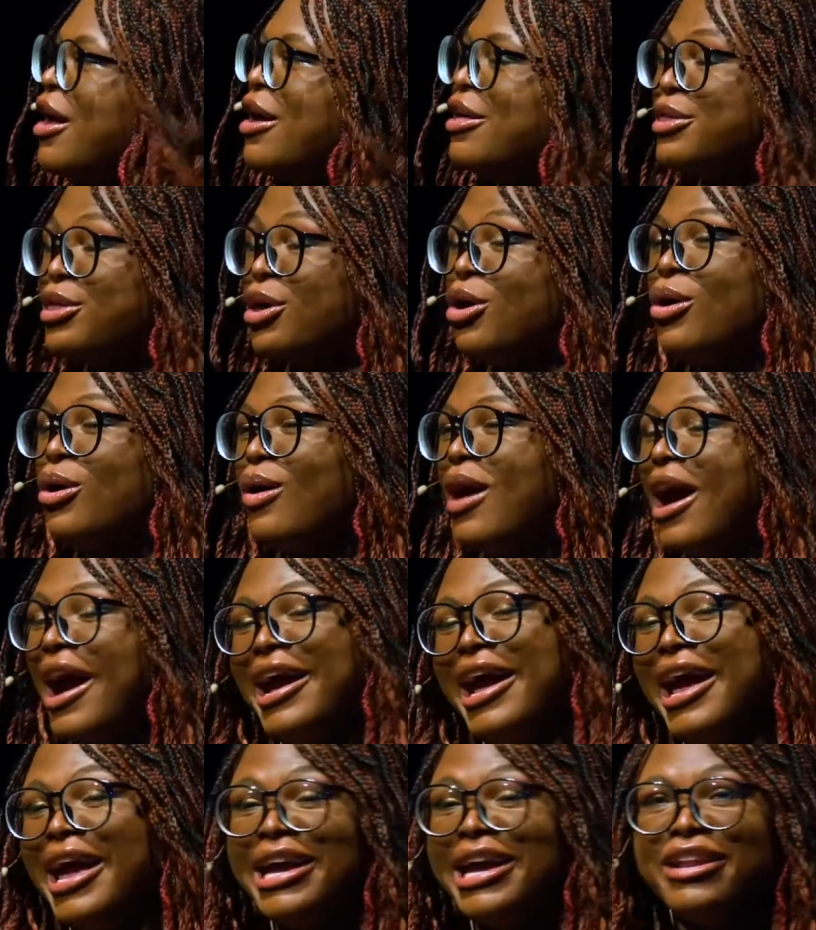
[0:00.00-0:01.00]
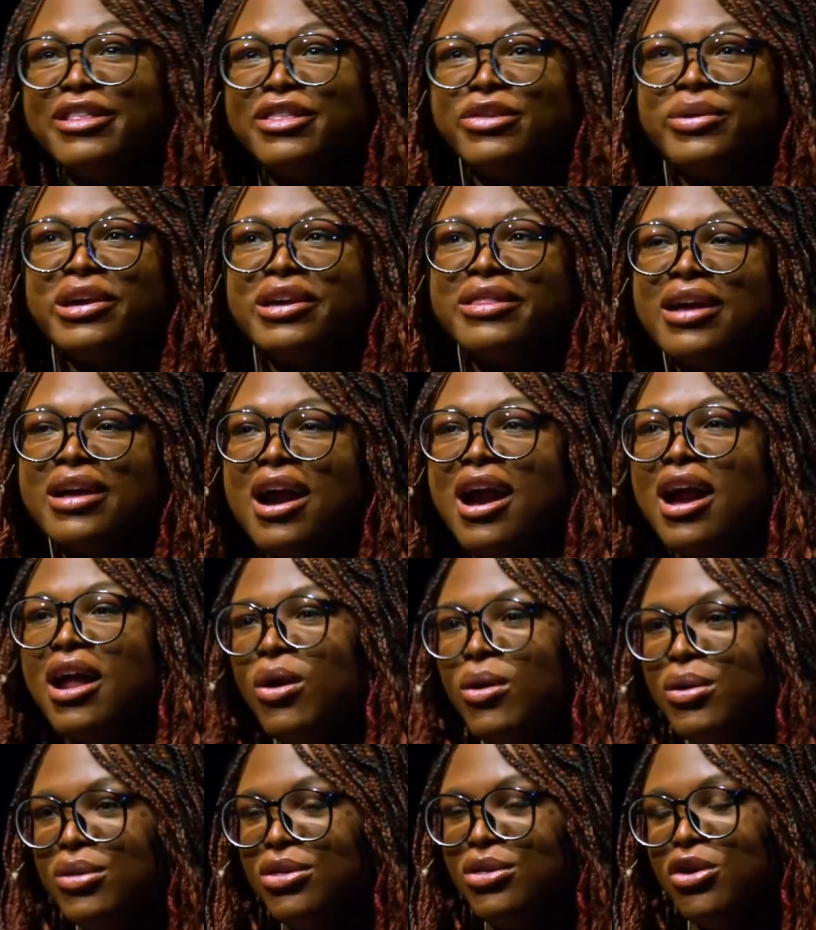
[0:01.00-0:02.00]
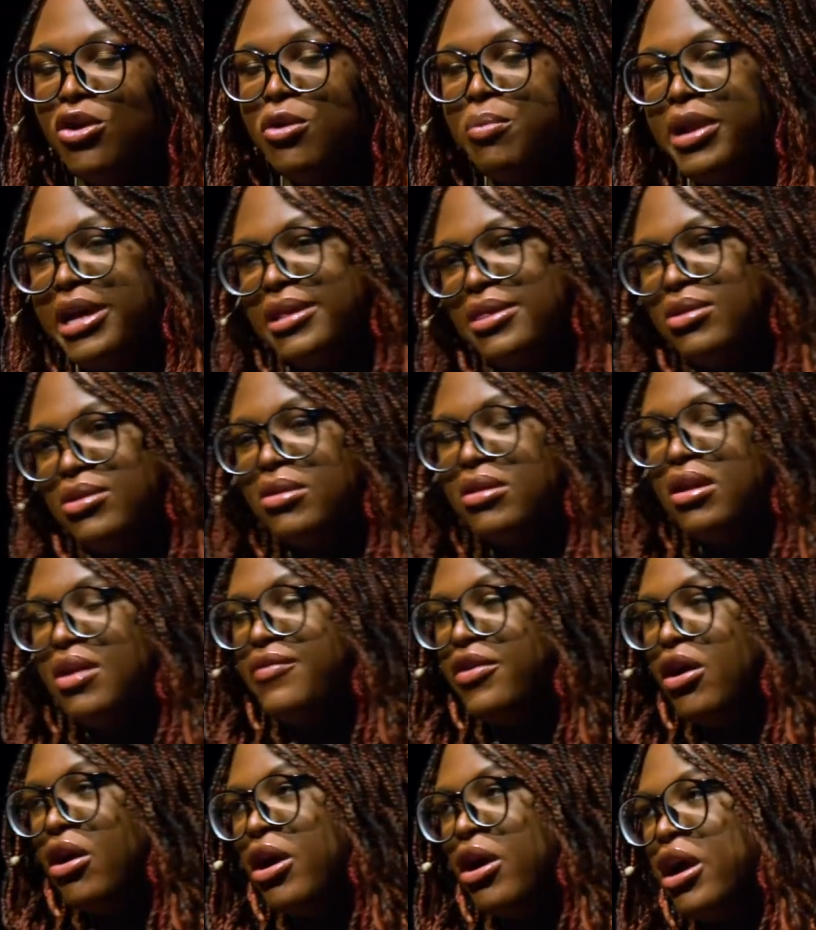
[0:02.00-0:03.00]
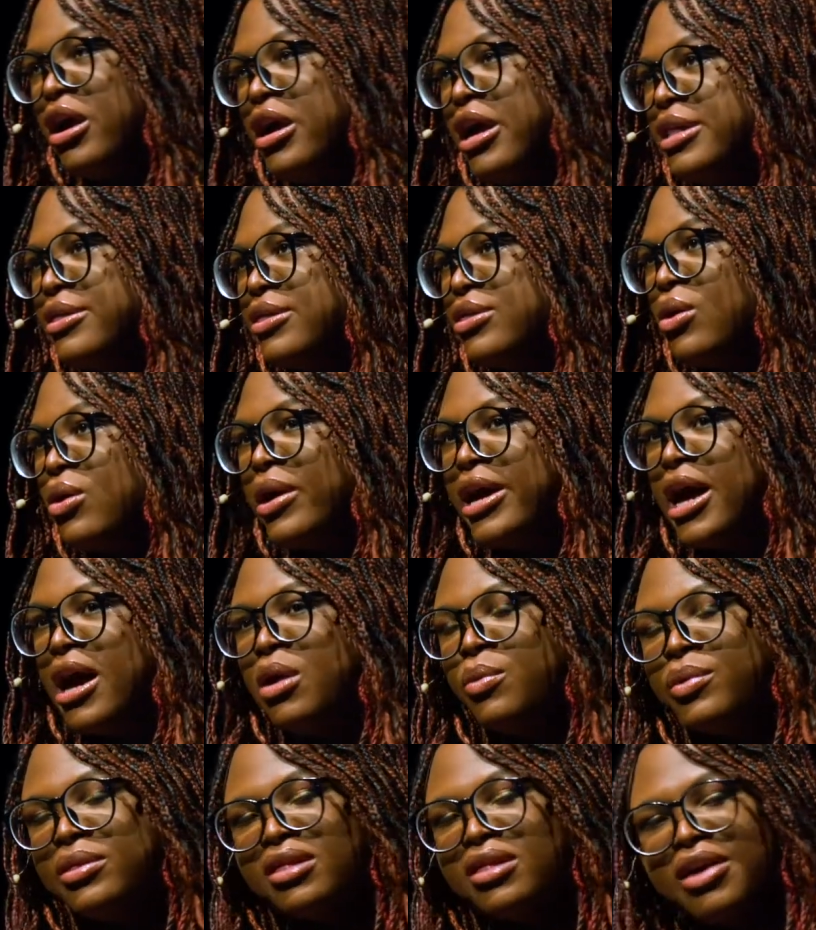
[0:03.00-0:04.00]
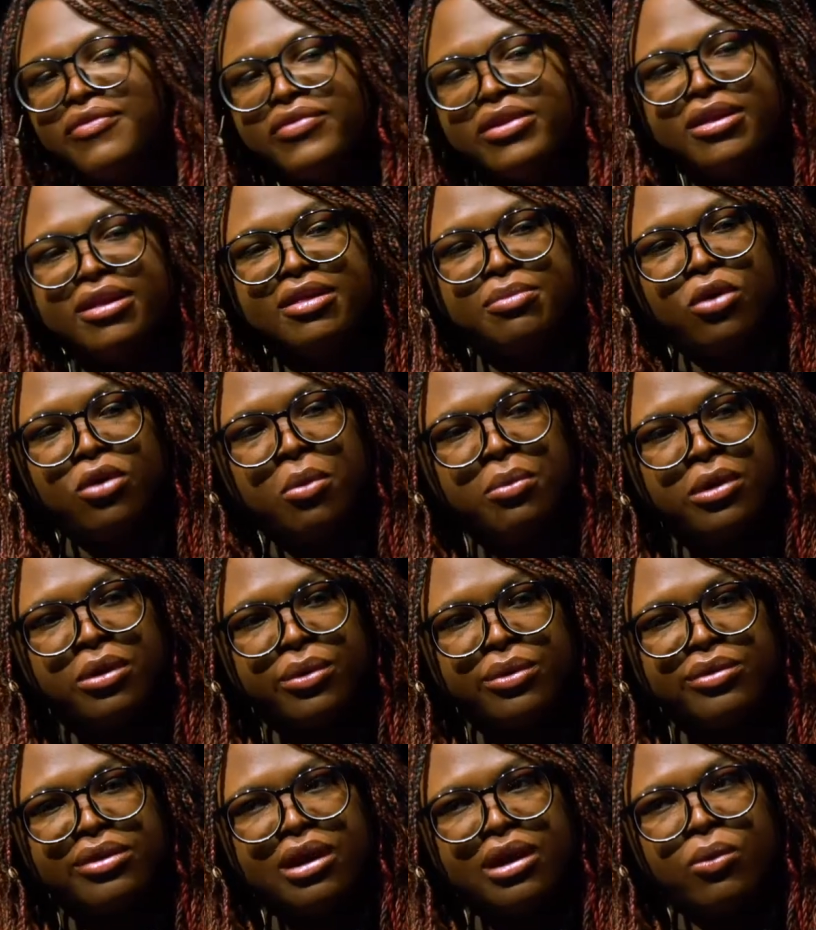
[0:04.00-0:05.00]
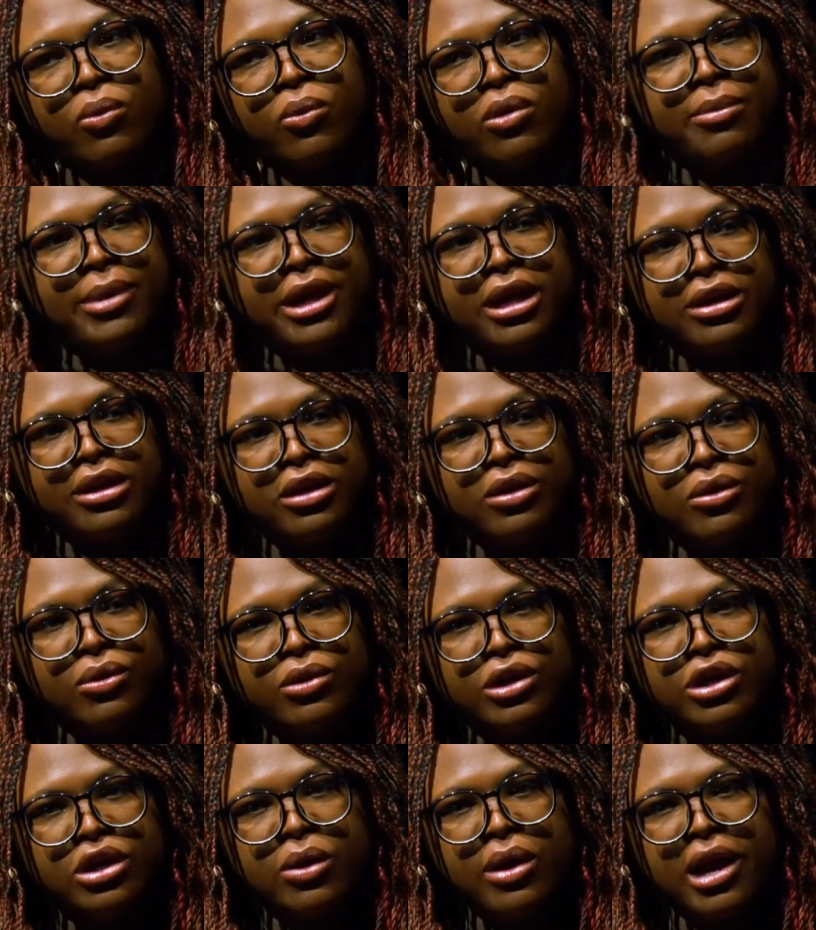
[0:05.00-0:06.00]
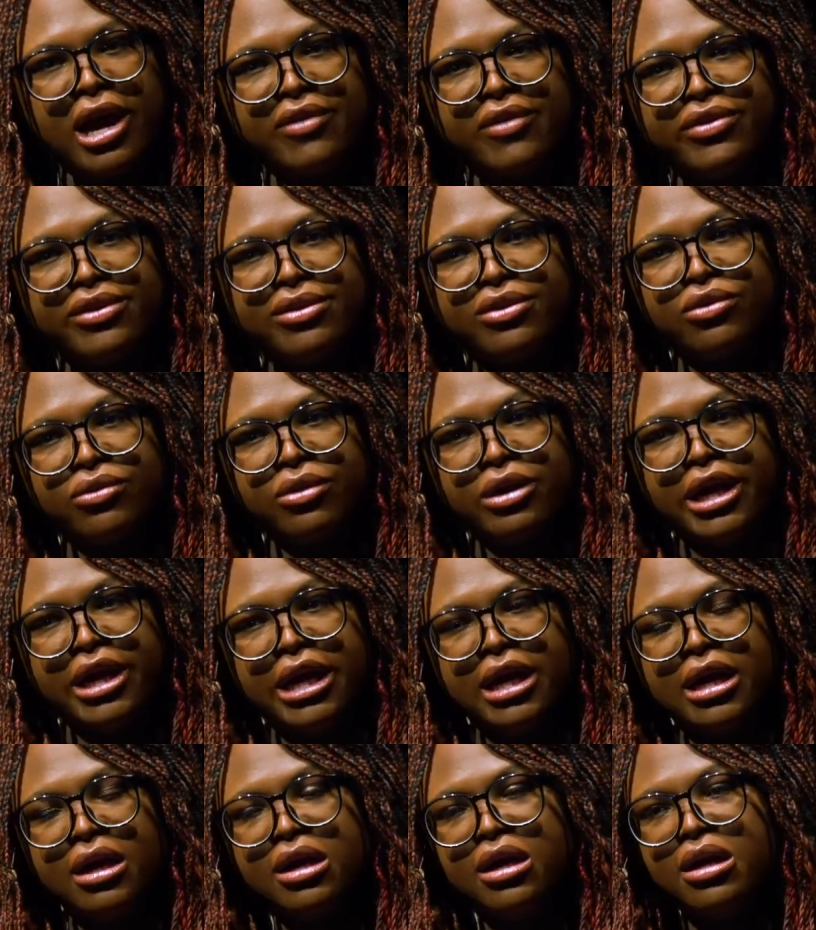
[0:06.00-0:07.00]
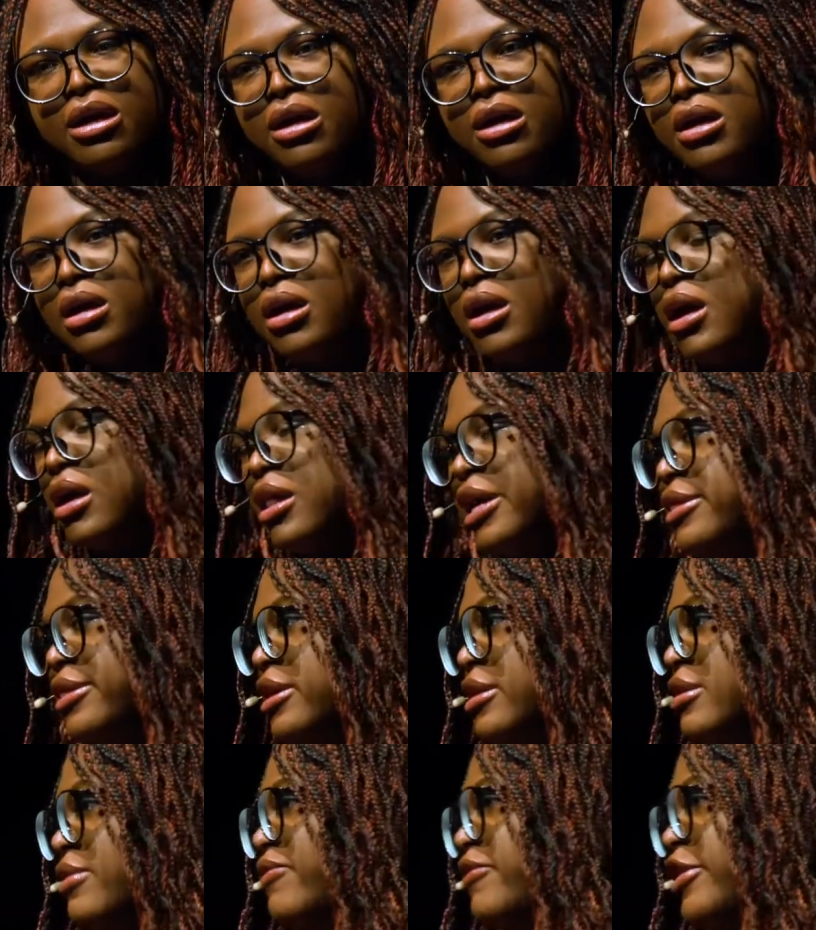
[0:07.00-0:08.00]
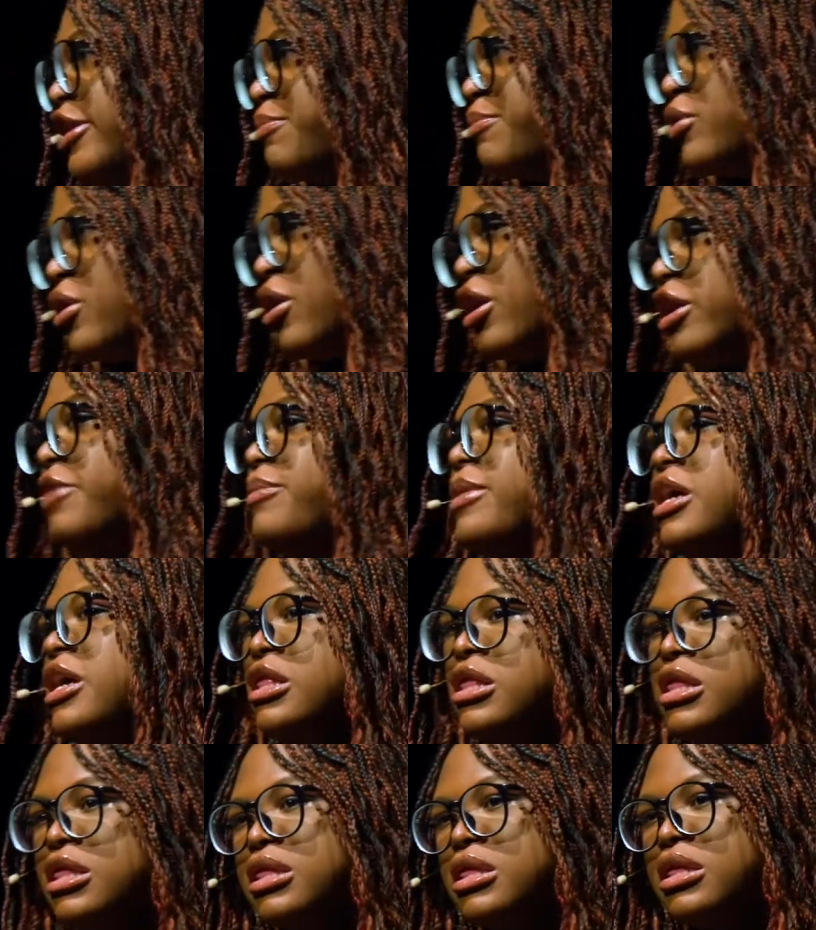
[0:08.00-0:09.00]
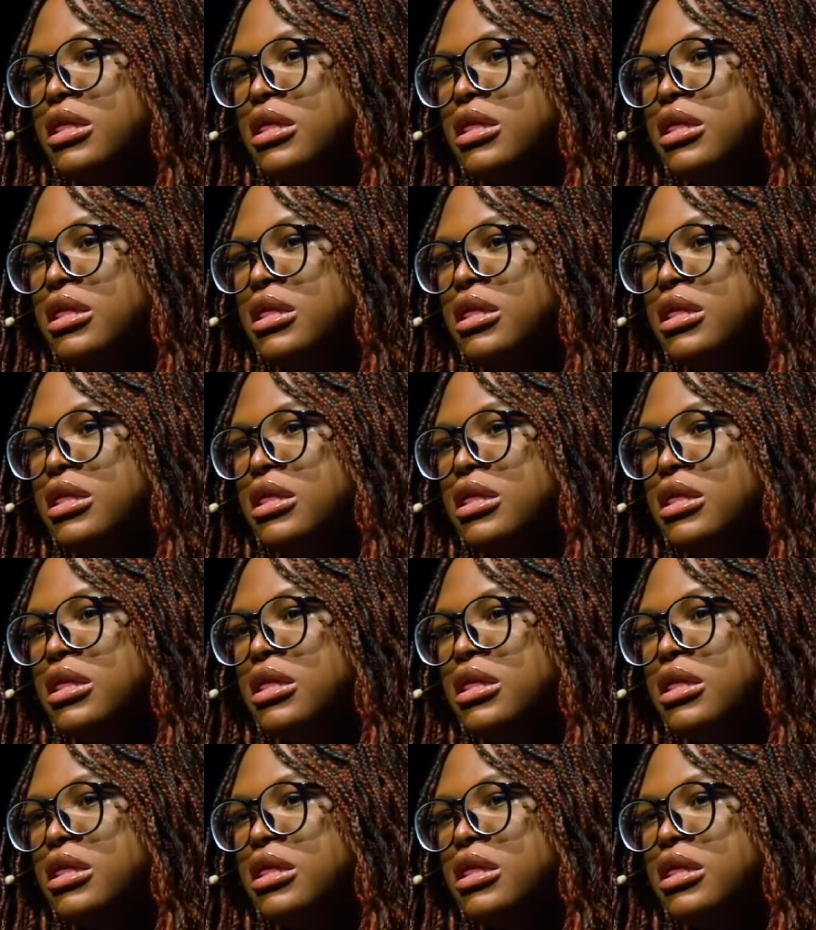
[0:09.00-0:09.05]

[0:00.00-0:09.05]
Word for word: So I hated doing that also, but I still loved art. And so I kind of was left in this moment where I was like, what am I going to do? You know, I have this degree. I like to get into Facebook arguments.